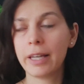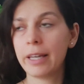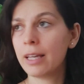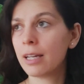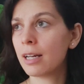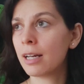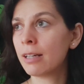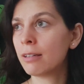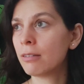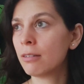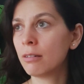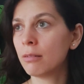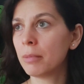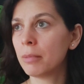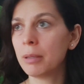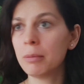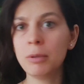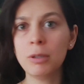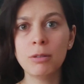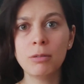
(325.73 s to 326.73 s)
And I don't know,
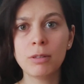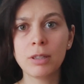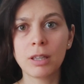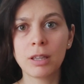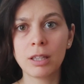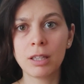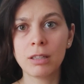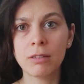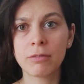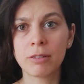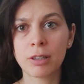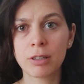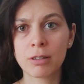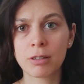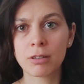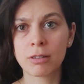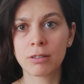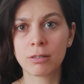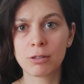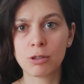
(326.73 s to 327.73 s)
maybe you can think of
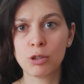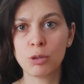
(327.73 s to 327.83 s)
other